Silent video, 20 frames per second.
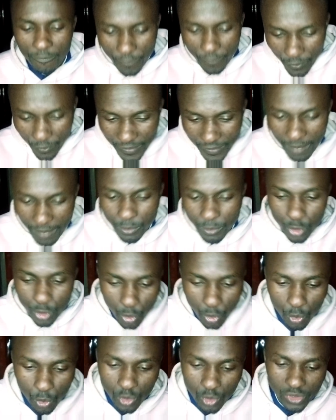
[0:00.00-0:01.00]
For them
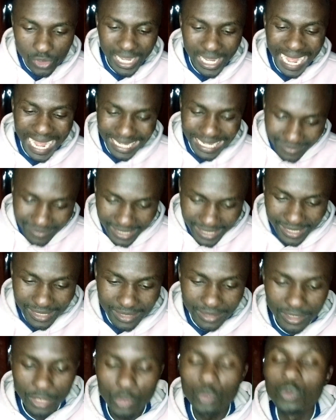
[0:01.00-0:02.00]
to lose, I
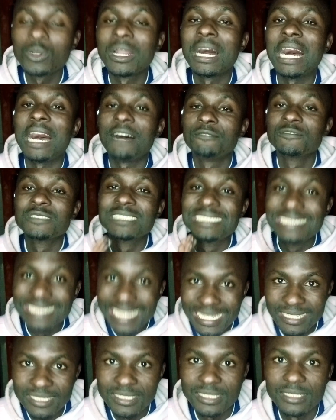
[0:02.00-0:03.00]
think they could have
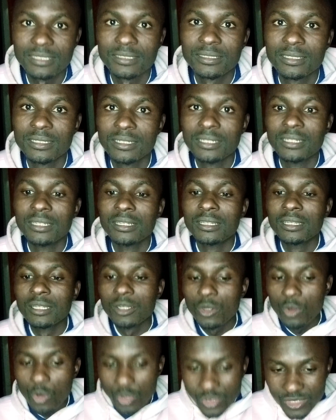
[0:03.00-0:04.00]
just
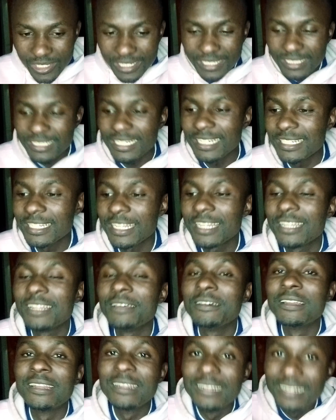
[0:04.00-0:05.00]
concentrated
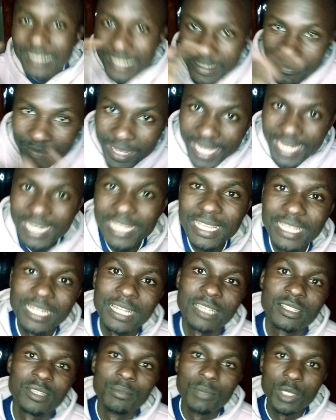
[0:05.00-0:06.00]
remaining
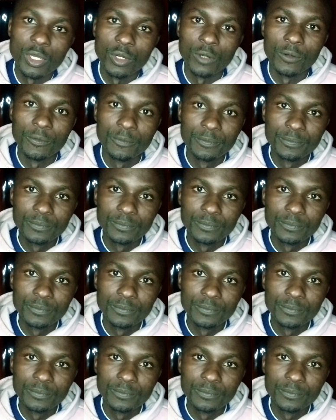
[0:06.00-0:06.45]
in Azimio.